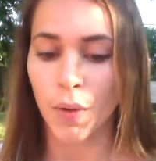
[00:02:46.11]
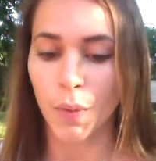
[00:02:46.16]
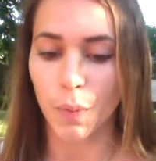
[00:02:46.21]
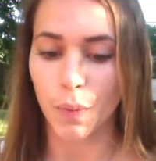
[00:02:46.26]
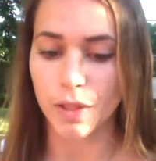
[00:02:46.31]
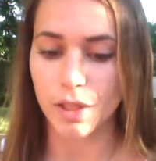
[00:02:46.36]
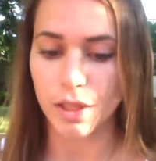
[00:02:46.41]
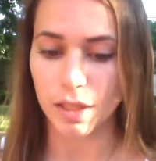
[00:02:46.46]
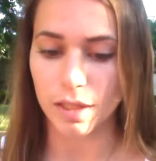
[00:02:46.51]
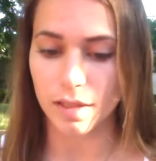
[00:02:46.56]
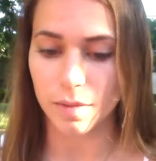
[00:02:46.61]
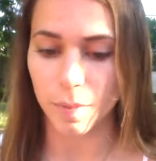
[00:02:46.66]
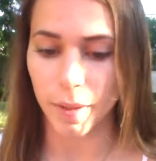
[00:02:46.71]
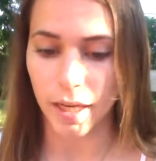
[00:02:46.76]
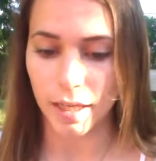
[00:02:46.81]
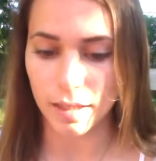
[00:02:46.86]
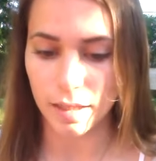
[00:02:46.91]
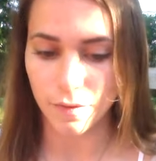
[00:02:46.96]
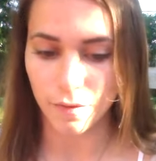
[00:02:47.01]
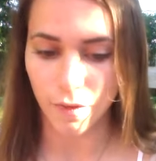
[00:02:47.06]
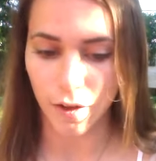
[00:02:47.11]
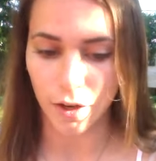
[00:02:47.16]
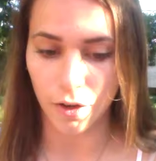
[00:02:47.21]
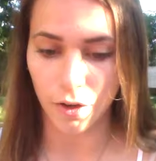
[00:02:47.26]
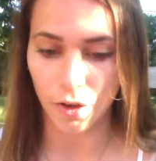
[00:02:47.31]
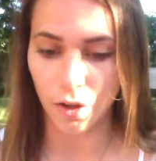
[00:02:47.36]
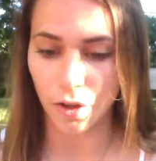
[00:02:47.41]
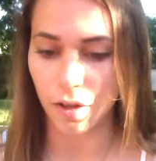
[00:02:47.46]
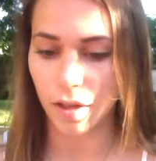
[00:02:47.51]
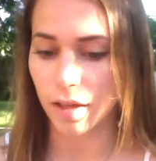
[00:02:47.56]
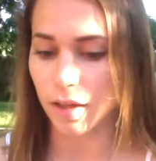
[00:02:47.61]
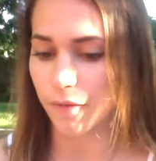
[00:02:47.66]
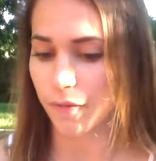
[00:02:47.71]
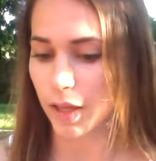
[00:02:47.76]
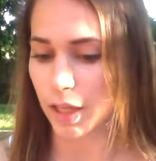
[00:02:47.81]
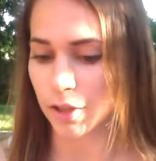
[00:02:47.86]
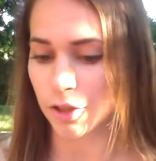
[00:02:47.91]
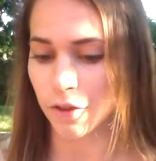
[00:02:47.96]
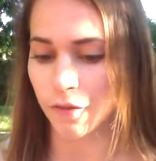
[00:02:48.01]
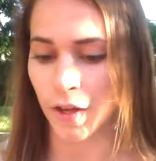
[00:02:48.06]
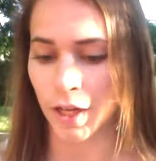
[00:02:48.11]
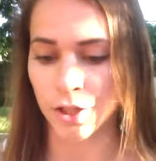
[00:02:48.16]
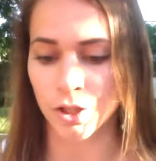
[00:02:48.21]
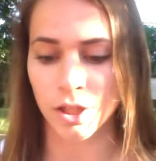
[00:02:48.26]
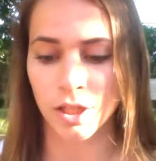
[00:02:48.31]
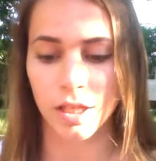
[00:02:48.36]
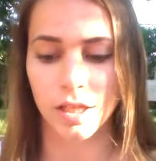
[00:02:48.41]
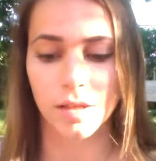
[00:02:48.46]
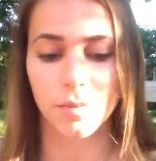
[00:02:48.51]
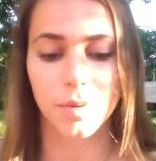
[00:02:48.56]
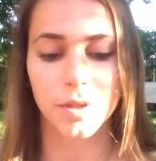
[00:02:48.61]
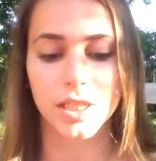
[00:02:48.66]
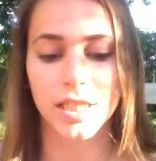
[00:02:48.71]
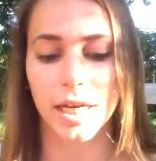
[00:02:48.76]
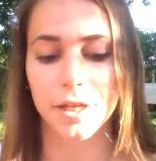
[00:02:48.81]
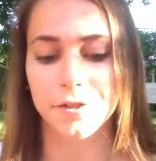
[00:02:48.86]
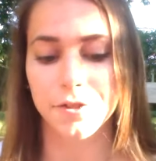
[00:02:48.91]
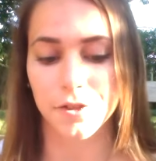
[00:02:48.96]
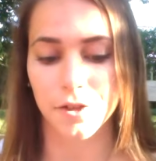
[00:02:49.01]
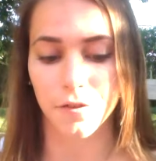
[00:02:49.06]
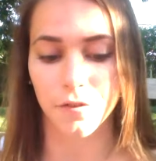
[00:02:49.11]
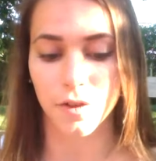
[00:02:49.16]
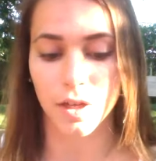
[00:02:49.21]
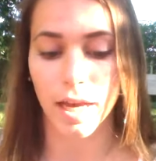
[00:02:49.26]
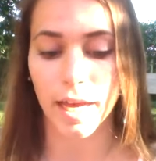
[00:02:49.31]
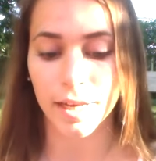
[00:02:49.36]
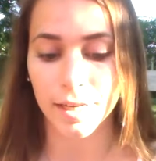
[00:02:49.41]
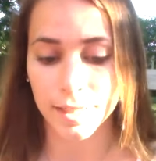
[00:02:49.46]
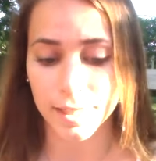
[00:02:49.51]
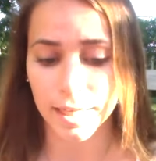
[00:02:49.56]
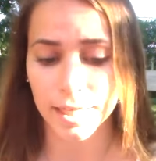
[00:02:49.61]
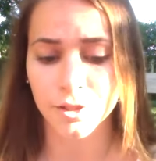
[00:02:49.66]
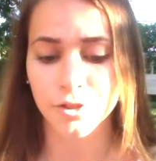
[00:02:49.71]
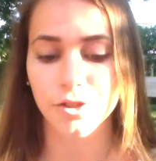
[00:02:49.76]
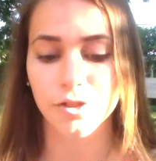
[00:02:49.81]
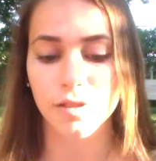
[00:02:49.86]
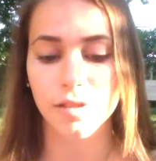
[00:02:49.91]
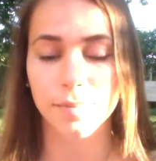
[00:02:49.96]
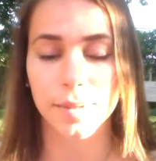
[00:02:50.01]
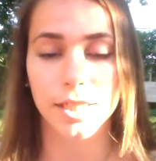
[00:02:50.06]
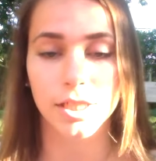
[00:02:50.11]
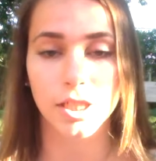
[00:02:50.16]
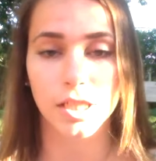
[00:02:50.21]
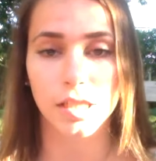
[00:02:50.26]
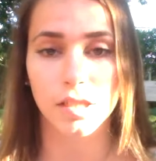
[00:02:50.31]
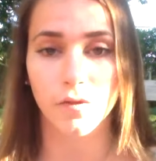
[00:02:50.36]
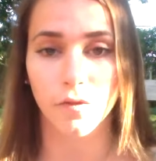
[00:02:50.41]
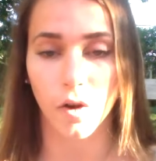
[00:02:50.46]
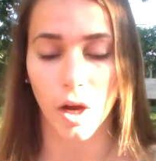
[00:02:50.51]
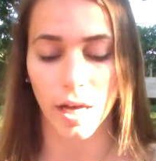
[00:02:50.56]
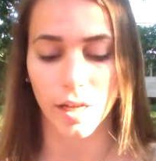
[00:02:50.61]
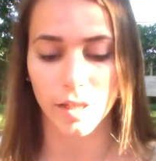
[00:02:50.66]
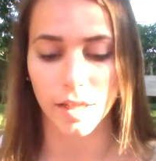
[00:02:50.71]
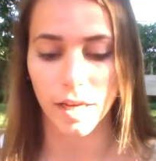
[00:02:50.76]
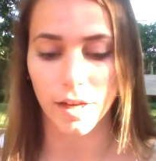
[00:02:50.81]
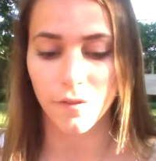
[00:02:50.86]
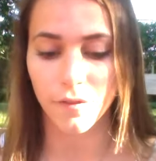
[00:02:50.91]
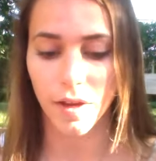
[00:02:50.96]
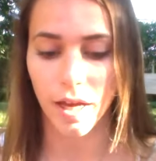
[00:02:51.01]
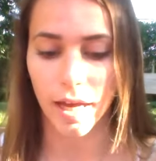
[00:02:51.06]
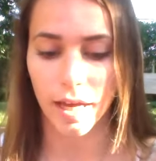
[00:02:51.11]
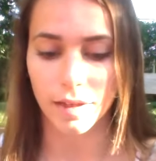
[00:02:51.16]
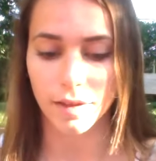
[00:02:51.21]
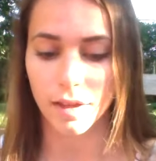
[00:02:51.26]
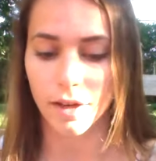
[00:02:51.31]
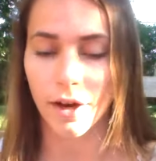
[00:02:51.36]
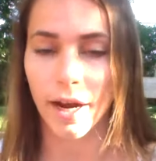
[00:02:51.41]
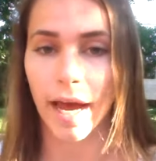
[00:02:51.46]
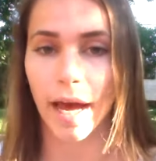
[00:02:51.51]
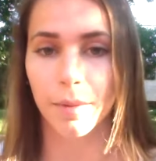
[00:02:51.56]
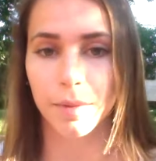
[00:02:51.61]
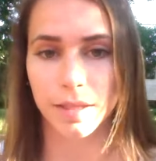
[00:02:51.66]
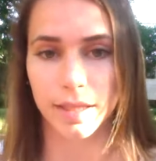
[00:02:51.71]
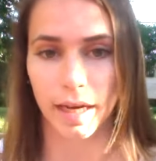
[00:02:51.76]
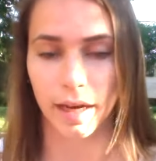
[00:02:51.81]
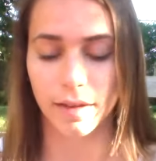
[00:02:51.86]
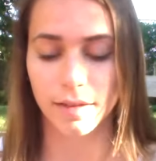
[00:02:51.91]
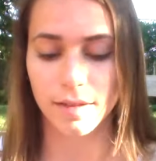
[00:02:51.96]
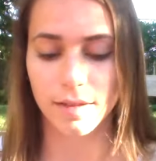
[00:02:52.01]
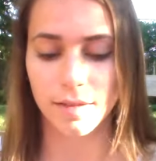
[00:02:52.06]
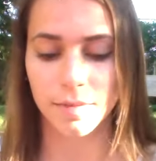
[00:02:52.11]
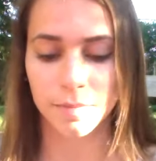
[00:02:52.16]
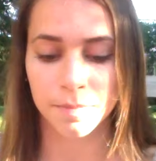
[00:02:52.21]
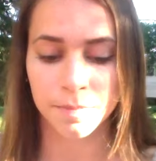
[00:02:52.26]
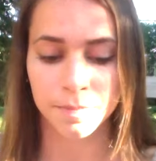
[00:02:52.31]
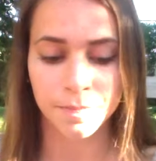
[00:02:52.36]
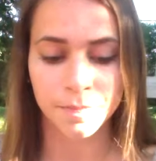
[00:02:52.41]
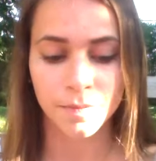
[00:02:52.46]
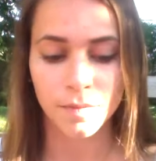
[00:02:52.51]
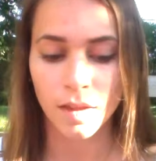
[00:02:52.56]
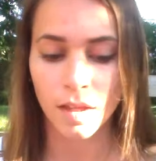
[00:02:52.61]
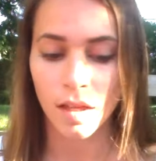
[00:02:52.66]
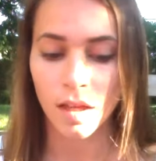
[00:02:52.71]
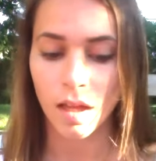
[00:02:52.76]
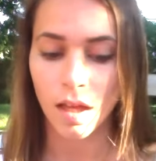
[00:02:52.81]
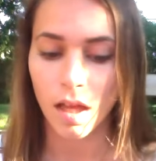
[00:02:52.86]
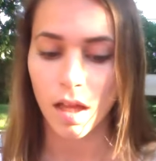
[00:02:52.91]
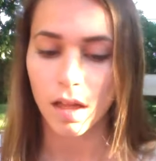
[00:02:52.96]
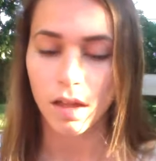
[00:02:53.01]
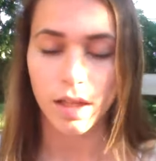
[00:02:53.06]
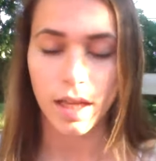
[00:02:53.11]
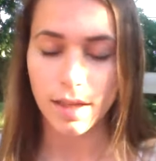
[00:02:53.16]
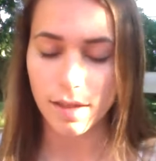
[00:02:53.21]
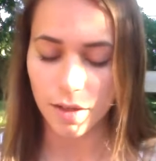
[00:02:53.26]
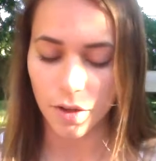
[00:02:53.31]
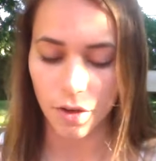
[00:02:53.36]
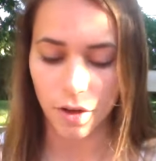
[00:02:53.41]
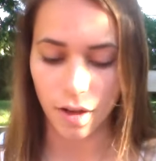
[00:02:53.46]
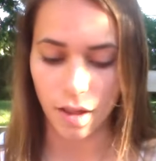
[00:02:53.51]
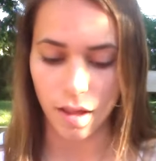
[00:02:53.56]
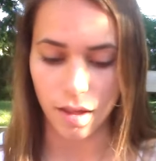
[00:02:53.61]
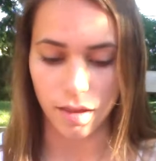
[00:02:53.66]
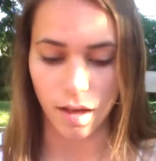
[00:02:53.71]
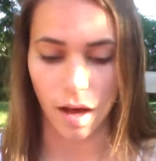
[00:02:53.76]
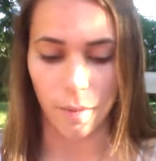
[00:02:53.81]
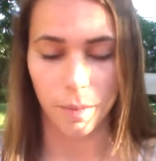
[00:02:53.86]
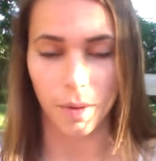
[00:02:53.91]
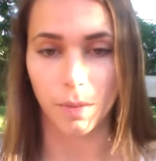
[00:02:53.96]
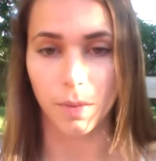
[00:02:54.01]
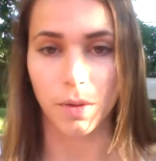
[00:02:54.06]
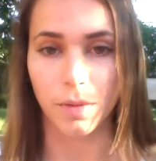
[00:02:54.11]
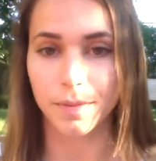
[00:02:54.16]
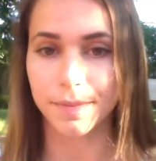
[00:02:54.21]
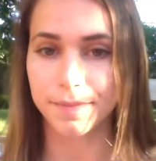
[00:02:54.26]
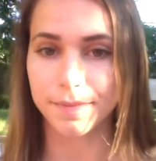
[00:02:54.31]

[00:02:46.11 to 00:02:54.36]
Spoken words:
which expanded federal intervention in the protection of the endangered species of wildlife and their habitats. Let's go to the thought bubble.